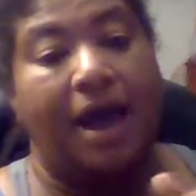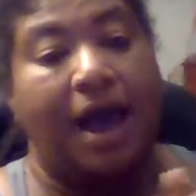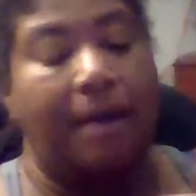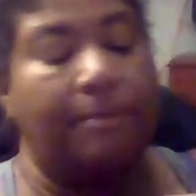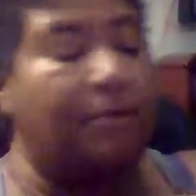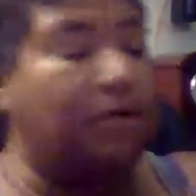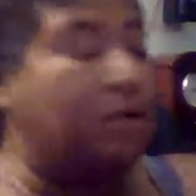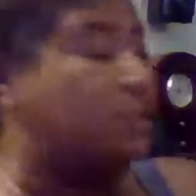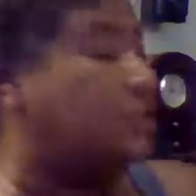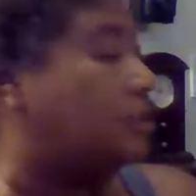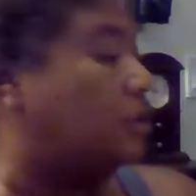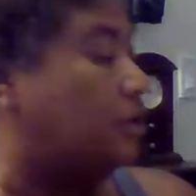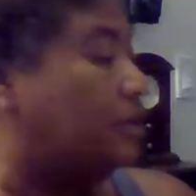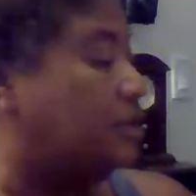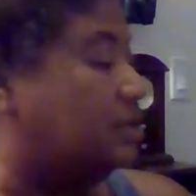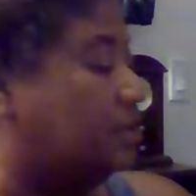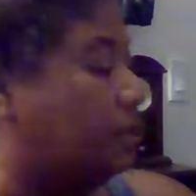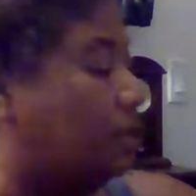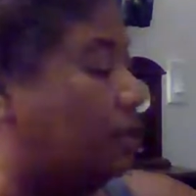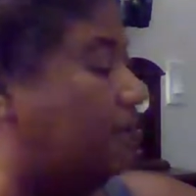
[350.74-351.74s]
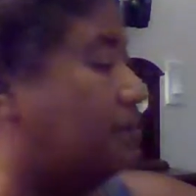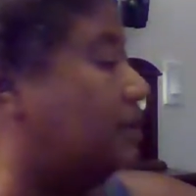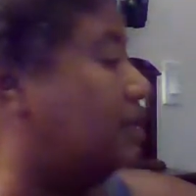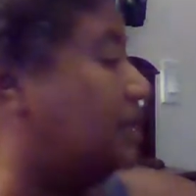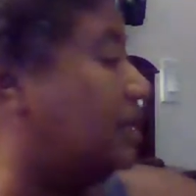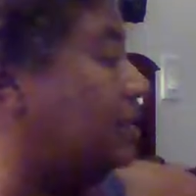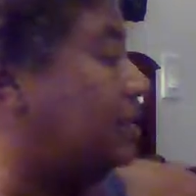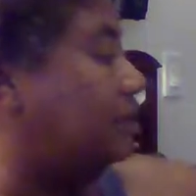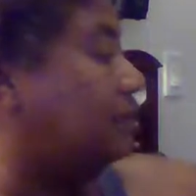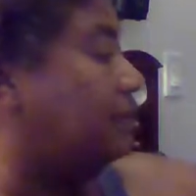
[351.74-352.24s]
I'm going to show you some more
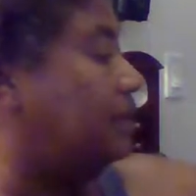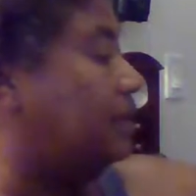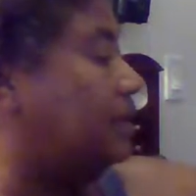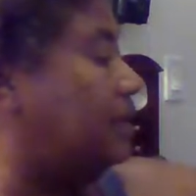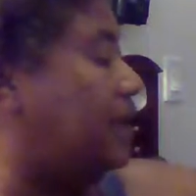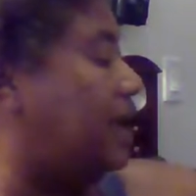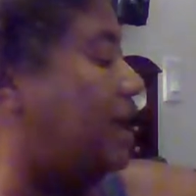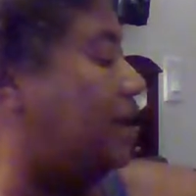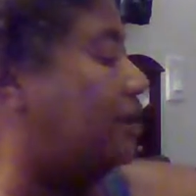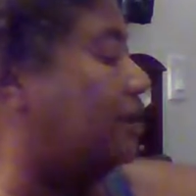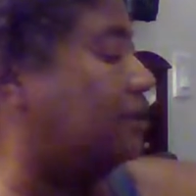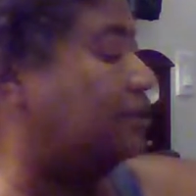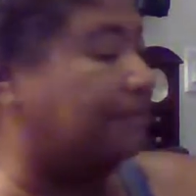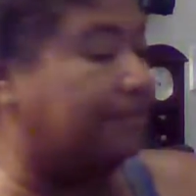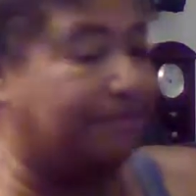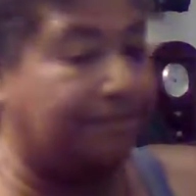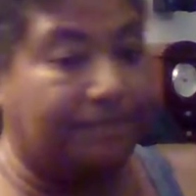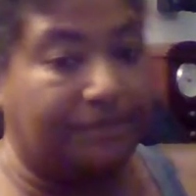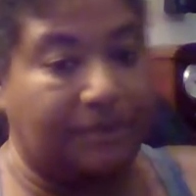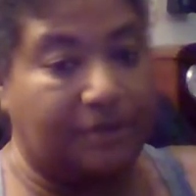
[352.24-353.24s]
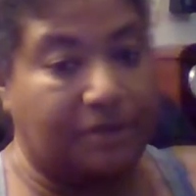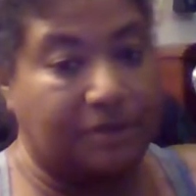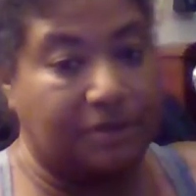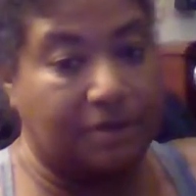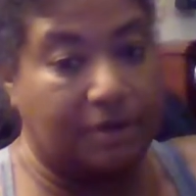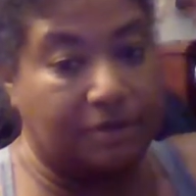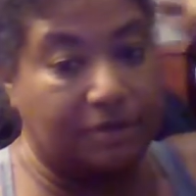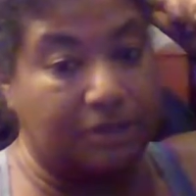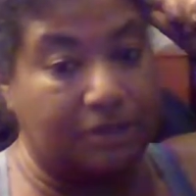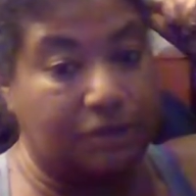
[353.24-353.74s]
books a little bit later. So
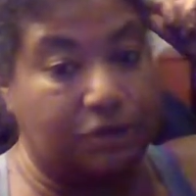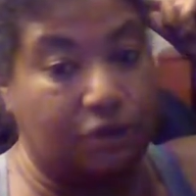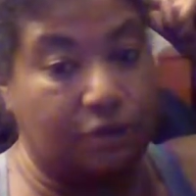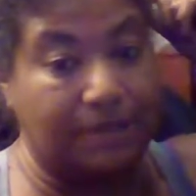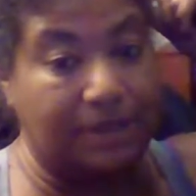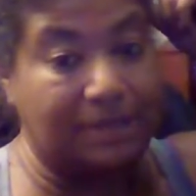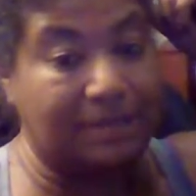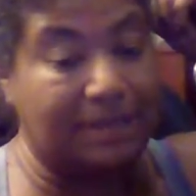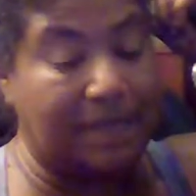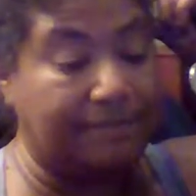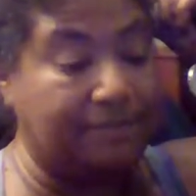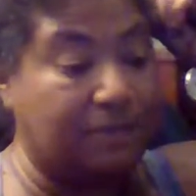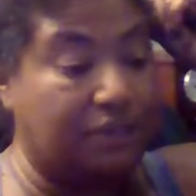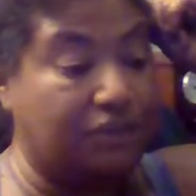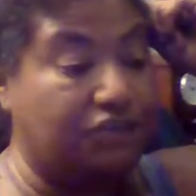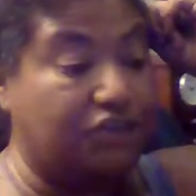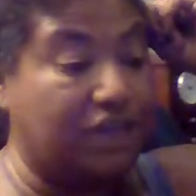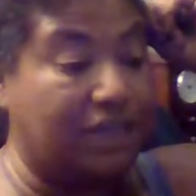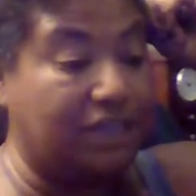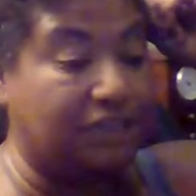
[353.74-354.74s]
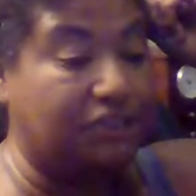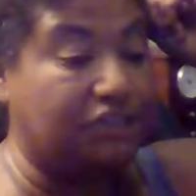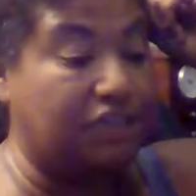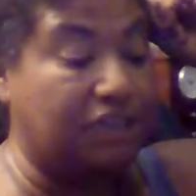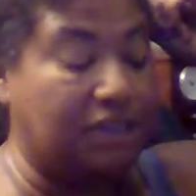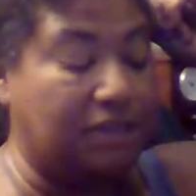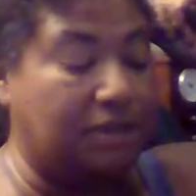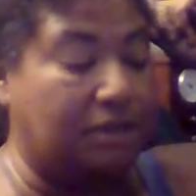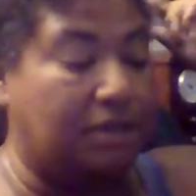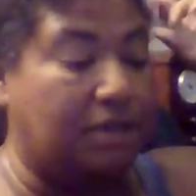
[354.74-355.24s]
those are the two books I'm
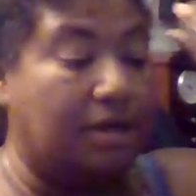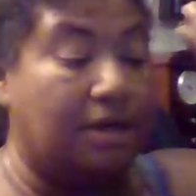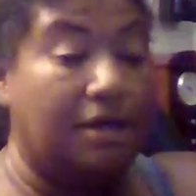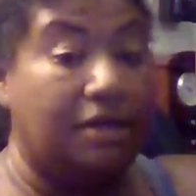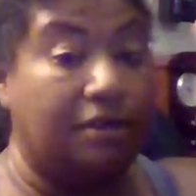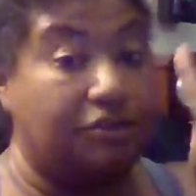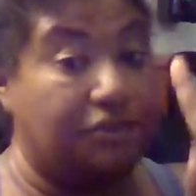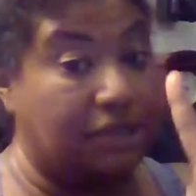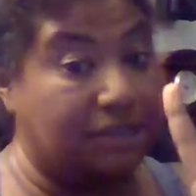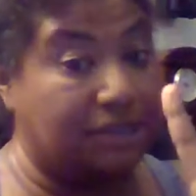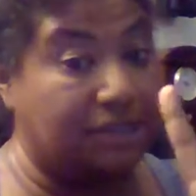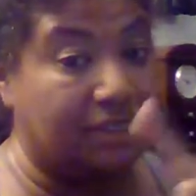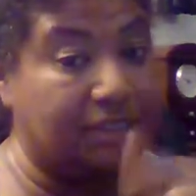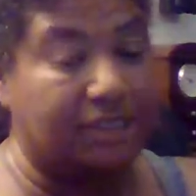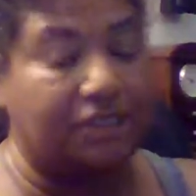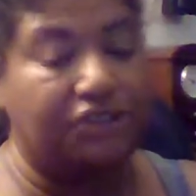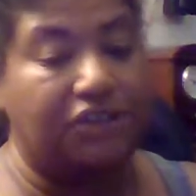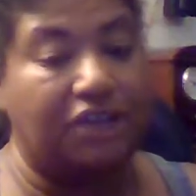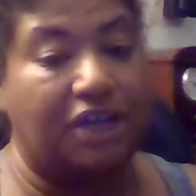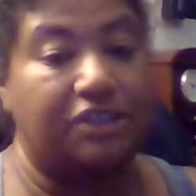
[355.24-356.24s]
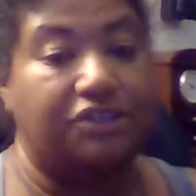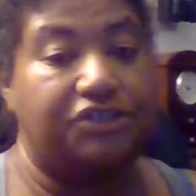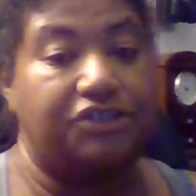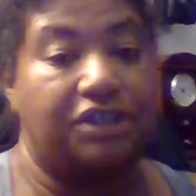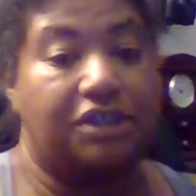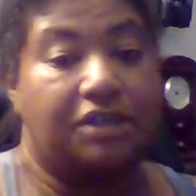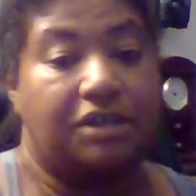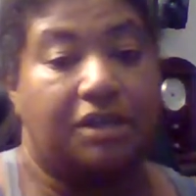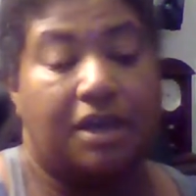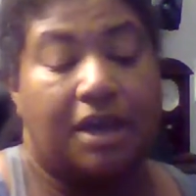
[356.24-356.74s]
suggesting. Just a
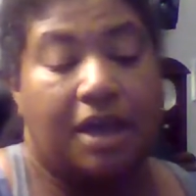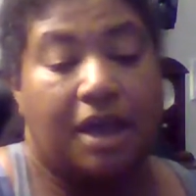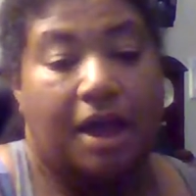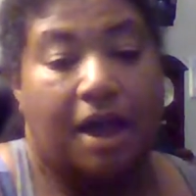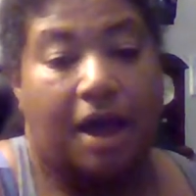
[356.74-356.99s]
suggestion.